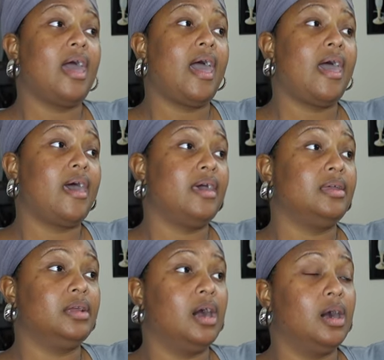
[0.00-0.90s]

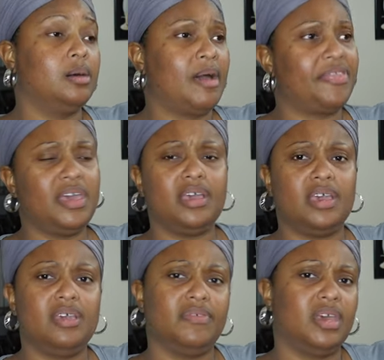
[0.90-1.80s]
and um, I think
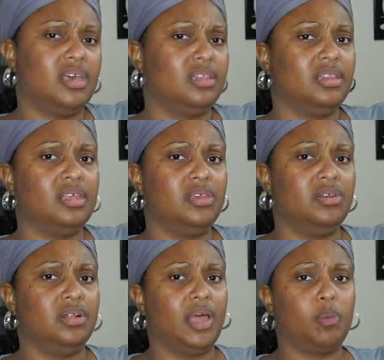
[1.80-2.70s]
even, you
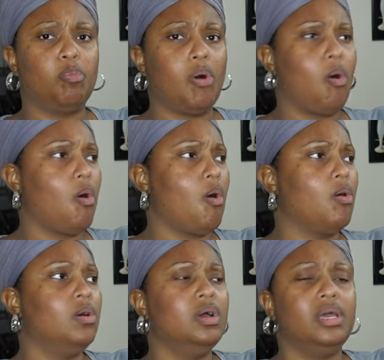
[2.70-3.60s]
know, like
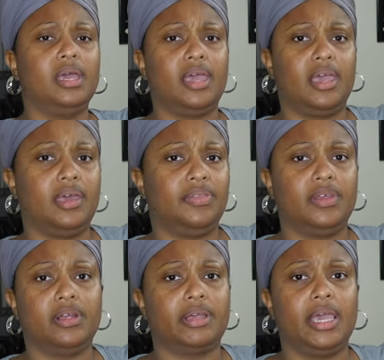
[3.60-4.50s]
Ball in
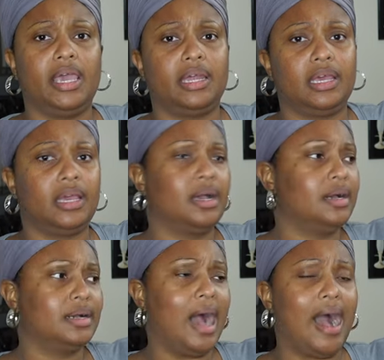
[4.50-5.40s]
their canning
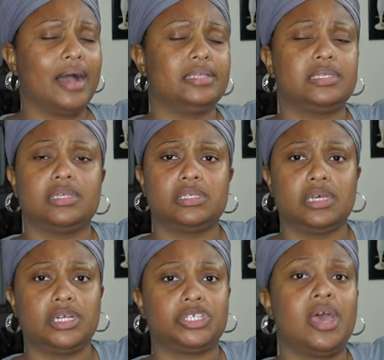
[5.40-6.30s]
guides and
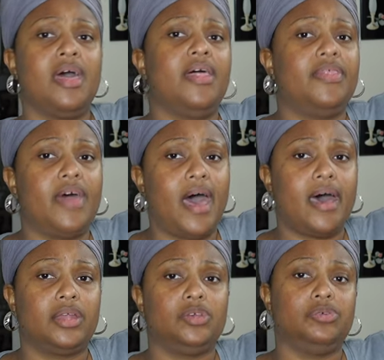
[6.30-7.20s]
such
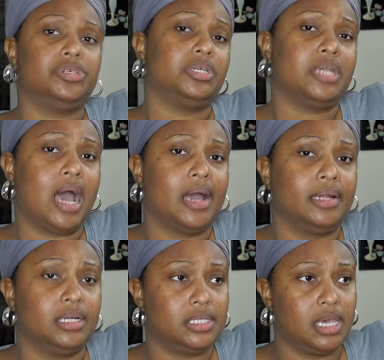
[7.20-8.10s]
that you should not
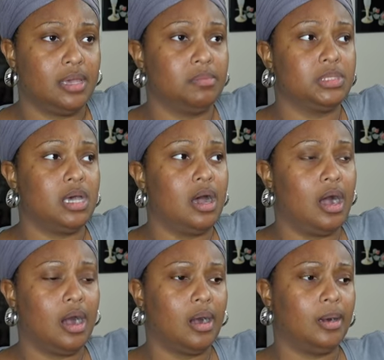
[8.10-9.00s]
attempt
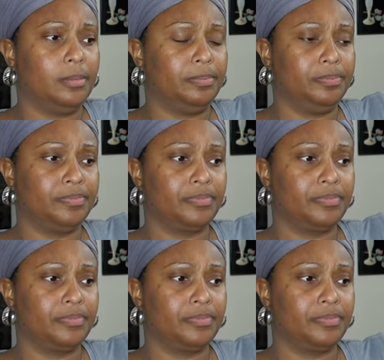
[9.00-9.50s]
um,